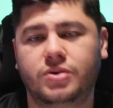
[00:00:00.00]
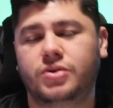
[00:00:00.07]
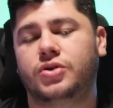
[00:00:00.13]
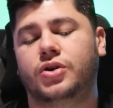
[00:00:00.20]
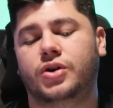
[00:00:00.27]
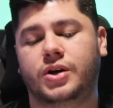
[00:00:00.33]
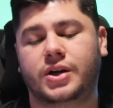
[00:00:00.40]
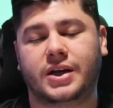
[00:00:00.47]

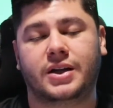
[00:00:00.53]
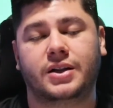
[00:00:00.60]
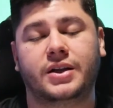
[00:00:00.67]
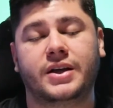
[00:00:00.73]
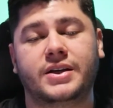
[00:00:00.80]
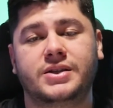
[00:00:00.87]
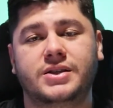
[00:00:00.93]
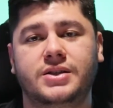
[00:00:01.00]
You're going to get a
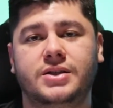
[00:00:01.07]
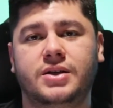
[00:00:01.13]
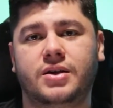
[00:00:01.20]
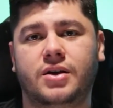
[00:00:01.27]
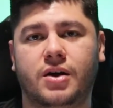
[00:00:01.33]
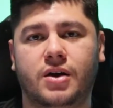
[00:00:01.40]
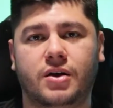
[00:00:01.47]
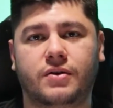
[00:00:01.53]
list
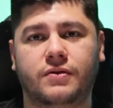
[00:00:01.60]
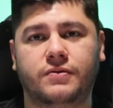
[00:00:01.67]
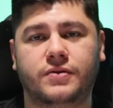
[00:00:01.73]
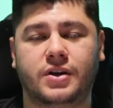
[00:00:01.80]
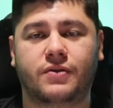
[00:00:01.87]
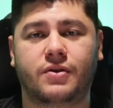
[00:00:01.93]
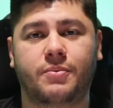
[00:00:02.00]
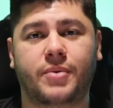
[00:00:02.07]
of
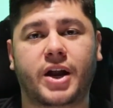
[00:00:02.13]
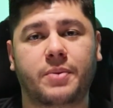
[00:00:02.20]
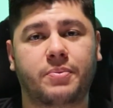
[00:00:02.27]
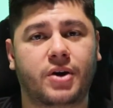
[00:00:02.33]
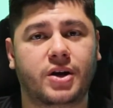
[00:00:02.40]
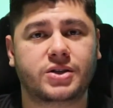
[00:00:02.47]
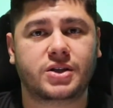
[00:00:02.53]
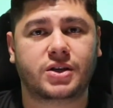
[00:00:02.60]
different body
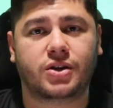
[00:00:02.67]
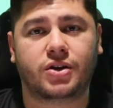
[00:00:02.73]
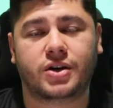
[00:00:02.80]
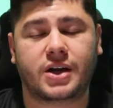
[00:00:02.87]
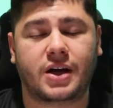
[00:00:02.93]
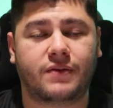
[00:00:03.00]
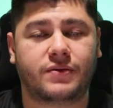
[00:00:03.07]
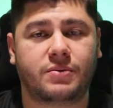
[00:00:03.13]
parts that you're going
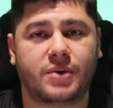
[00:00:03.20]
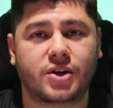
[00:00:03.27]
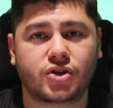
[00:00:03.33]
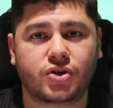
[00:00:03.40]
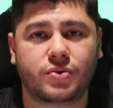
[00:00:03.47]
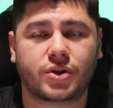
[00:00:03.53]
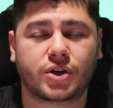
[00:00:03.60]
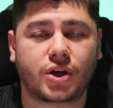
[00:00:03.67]
to have to
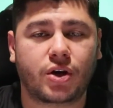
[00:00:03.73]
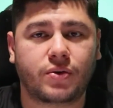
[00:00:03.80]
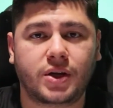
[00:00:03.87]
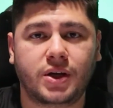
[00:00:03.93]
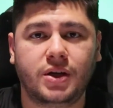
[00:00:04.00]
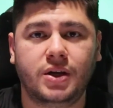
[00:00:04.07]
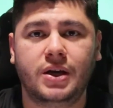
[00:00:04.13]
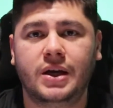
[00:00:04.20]
measure with the
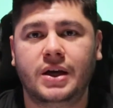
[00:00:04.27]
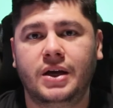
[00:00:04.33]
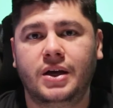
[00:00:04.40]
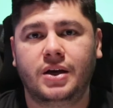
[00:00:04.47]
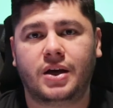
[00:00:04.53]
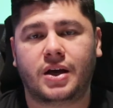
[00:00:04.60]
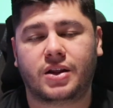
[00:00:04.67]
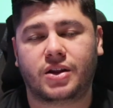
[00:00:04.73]
Goni.
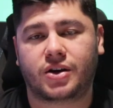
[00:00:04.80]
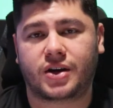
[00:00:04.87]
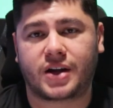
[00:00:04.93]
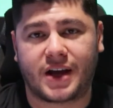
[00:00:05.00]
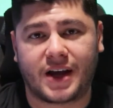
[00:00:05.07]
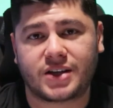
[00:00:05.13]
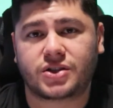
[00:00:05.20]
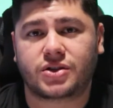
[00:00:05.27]
And they're going
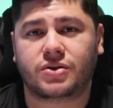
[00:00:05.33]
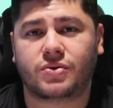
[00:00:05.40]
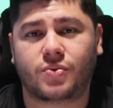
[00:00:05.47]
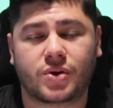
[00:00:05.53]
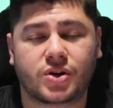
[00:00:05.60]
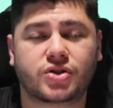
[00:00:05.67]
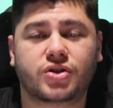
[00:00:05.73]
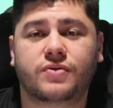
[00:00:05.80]
to ask you,
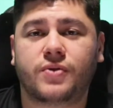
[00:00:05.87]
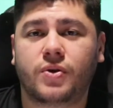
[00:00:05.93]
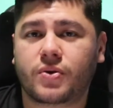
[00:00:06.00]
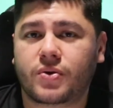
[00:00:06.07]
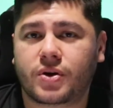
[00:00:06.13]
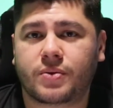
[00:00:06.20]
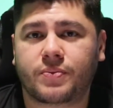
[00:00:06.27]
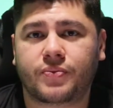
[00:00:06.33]
where's your
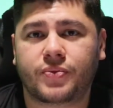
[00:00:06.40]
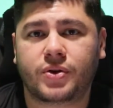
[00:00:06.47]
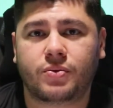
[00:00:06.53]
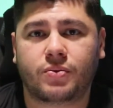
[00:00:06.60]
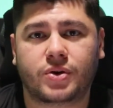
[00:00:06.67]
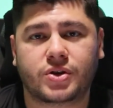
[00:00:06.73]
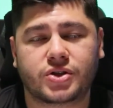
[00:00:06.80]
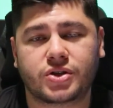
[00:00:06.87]
fulcrum?
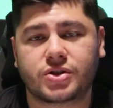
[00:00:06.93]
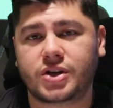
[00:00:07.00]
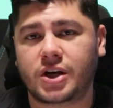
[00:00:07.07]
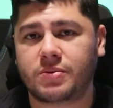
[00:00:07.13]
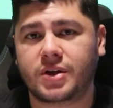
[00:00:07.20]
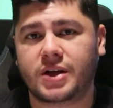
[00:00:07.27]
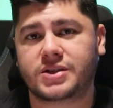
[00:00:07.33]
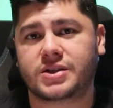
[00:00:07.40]
Where's your
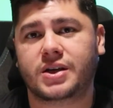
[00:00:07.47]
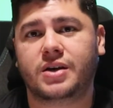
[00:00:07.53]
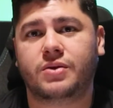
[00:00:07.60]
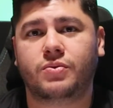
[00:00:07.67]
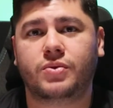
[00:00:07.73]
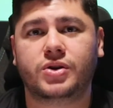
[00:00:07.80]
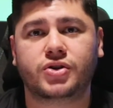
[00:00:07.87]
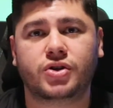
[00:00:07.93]
stabilizing hand?
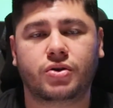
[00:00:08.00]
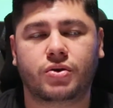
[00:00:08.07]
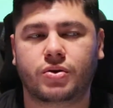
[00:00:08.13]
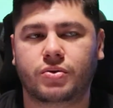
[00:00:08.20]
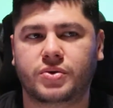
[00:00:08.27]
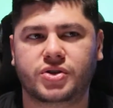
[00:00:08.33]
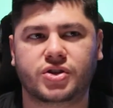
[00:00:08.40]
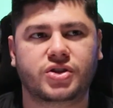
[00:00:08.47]
Where's
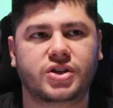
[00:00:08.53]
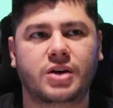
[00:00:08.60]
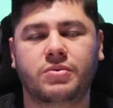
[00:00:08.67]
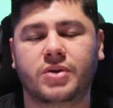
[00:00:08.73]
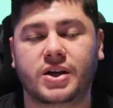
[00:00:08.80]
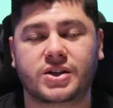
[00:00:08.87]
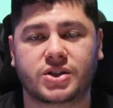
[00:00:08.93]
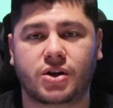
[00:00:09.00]
your
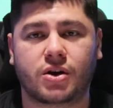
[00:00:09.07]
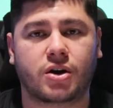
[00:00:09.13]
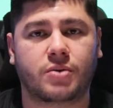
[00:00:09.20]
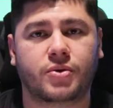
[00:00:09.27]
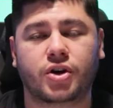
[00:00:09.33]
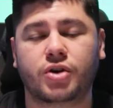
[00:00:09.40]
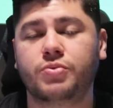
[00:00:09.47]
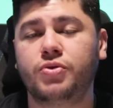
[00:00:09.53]
stabilizing arm
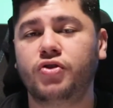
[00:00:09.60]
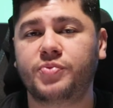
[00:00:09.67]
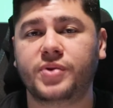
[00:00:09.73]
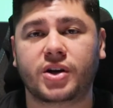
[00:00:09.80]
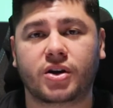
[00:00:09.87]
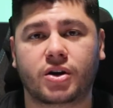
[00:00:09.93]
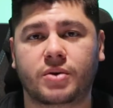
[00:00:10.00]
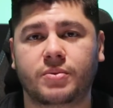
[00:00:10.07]
or your
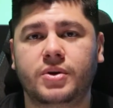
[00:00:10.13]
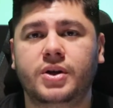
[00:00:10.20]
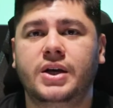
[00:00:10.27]
movement arm?